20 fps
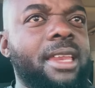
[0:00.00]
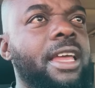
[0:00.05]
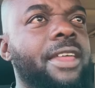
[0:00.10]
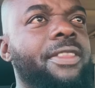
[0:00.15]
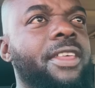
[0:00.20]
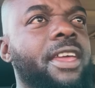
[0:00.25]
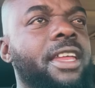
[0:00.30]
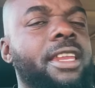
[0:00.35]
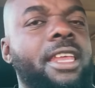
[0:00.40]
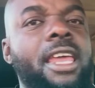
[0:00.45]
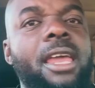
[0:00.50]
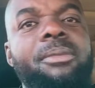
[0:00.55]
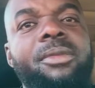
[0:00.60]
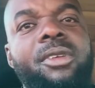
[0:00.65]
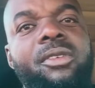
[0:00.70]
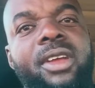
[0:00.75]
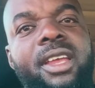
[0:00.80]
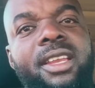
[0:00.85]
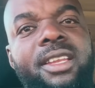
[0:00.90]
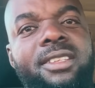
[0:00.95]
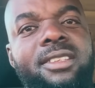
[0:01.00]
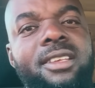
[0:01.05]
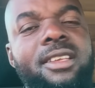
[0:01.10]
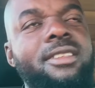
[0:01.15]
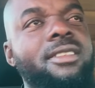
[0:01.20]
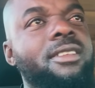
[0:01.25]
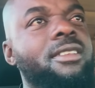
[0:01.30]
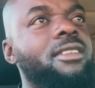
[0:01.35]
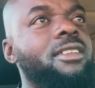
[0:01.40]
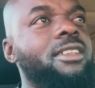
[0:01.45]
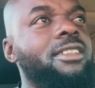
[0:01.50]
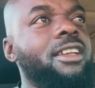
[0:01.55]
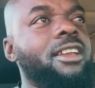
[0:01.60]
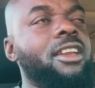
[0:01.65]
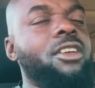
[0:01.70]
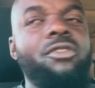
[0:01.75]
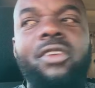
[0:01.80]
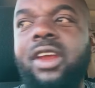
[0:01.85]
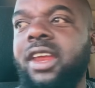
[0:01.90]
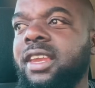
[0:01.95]
And then came the rainy season. It
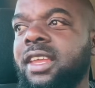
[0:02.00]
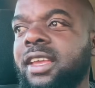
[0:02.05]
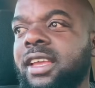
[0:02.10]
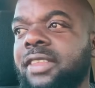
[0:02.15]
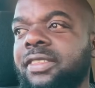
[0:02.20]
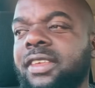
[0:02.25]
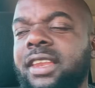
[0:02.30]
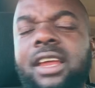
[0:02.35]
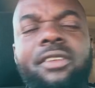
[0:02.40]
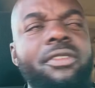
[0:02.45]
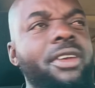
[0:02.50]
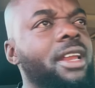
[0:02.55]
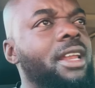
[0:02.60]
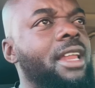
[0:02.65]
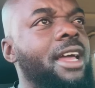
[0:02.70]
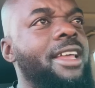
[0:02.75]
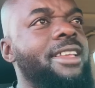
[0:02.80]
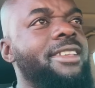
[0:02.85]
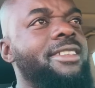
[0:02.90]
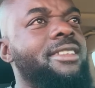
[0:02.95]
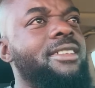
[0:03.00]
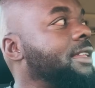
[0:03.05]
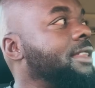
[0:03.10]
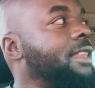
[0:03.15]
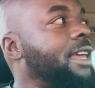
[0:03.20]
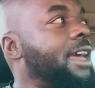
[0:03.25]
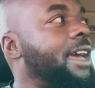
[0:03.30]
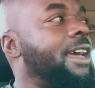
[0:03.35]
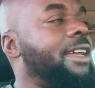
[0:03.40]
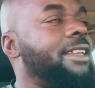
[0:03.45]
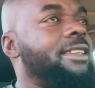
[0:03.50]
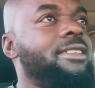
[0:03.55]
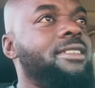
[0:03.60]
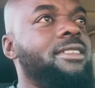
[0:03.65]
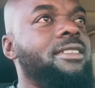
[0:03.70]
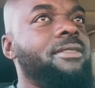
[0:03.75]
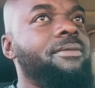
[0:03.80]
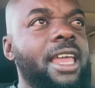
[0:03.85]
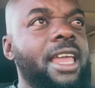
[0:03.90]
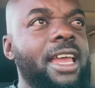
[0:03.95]
started raining. And then I realized
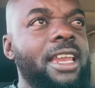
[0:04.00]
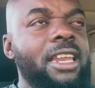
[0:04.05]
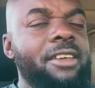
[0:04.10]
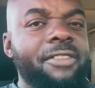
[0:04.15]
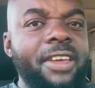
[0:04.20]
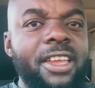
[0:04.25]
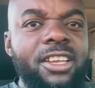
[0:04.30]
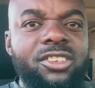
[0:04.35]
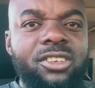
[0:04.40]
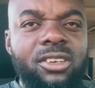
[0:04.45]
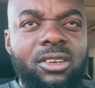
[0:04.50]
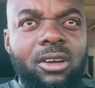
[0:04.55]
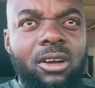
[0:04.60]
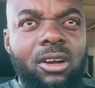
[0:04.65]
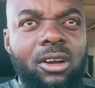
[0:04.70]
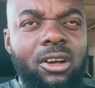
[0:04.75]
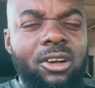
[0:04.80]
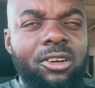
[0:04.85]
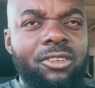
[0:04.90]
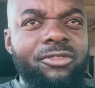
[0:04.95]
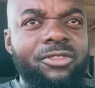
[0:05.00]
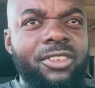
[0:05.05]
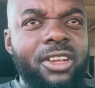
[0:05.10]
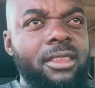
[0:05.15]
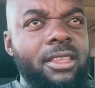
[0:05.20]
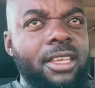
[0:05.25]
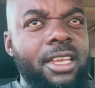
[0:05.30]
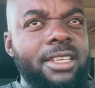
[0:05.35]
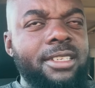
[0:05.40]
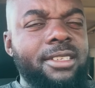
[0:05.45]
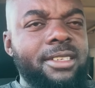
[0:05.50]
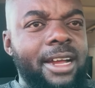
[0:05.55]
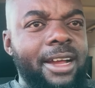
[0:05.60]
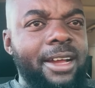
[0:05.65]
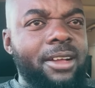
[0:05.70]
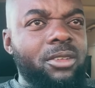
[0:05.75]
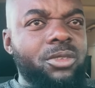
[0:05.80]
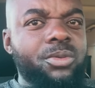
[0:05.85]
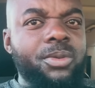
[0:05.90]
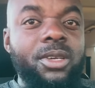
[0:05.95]
that elevation of these
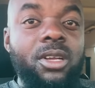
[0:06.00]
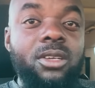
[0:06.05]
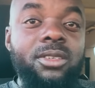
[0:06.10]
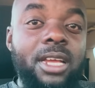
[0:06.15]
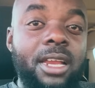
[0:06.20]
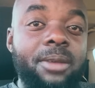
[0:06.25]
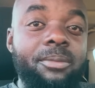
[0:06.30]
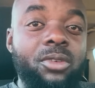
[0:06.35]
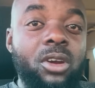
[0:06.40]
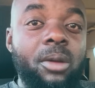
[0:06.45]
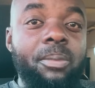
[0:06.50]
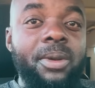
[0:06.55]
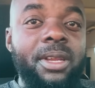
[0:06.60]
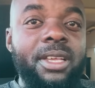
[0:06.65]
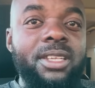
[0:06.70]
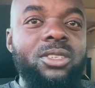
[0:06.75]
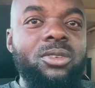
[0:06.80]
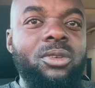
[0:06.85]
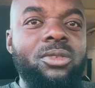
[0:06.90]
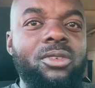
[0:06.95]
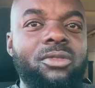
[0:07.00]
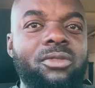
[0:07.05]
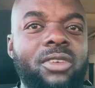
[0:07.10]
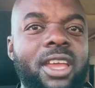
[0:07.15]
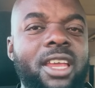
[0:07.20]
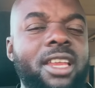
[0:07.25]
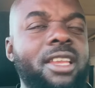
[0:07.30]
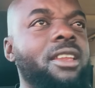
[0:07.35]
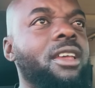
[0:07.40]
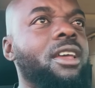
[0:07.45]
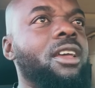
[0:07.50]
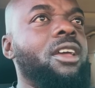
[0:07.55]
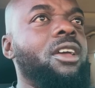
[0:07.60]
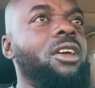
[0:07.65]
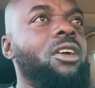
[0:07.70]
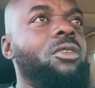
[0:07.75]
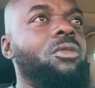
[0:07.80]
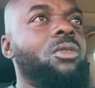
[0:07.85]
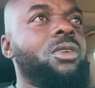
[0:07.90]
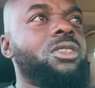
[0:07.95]
tiles were not done properly. So the rain
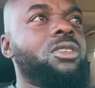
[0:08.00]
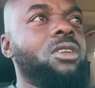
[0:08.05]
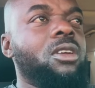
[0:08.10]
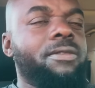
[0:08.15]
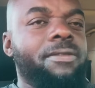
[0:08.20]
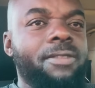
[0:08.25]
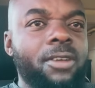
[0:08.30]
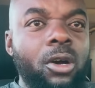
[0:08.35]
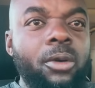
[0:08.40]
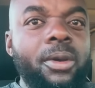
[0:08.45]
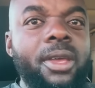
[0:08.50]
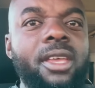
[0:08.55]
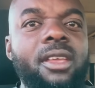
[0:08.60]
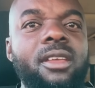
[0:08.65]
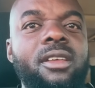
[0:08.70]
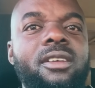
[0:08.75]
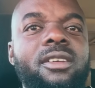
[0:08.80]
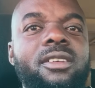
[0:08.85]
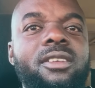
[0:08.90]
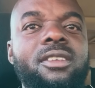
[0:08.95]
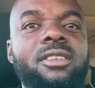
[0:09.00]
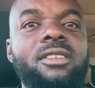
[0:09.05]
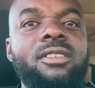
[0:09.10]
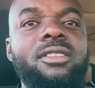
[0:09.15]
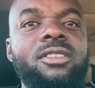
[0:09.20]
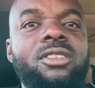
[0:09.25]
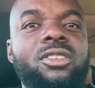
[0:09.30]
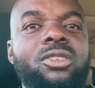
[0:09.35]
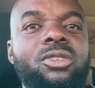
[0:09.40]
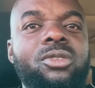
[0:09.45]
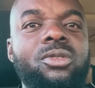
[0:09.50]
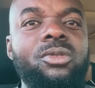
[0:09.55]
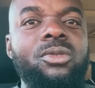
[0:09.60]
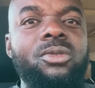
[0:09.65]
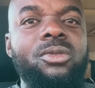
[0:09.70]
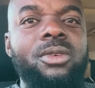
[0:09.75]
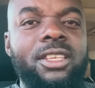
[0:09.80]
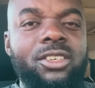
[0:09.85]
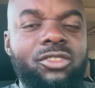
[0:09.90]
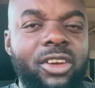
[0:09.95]
was not flowing
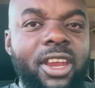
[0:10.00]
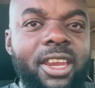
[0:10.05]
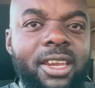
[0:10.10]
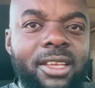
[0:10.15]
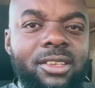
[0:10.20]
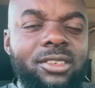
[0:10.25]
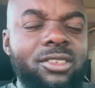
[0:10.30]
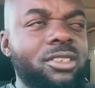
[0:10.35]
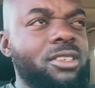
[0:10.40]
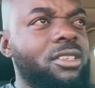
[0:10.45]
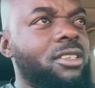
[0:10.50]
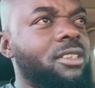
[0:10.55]
to drainage.